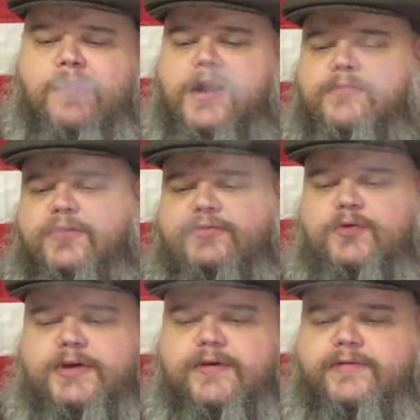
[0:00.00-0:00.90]
I moved
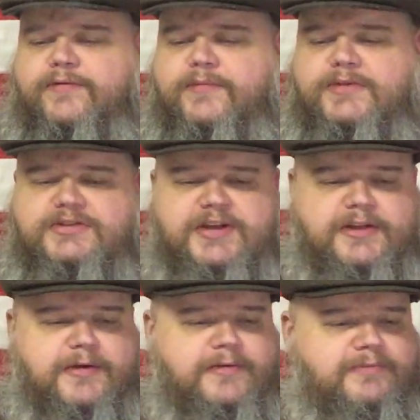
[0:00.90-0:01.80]
one over from the
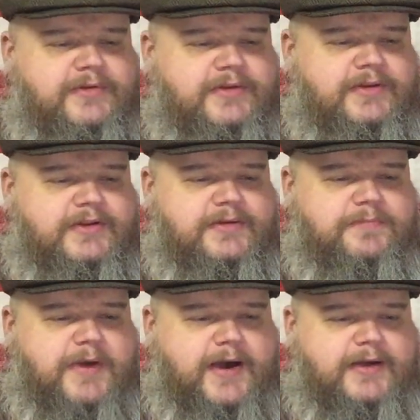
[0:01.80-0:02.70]
cellar
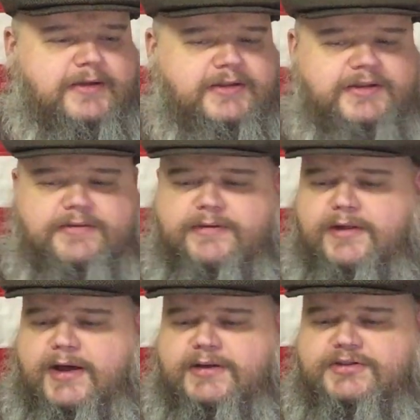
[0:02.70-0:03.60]
pile and didn't
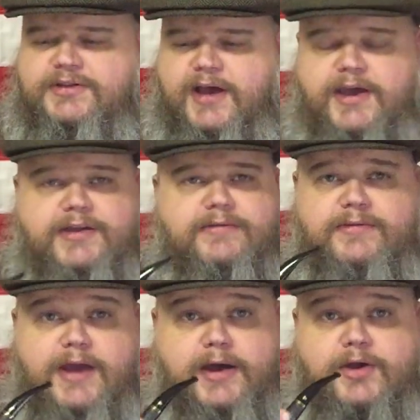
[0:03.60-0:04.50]
realize I had
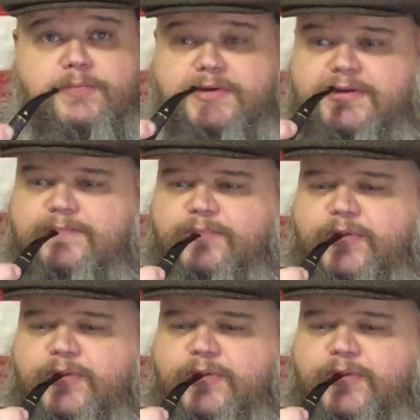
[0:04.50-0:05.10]
not opened it.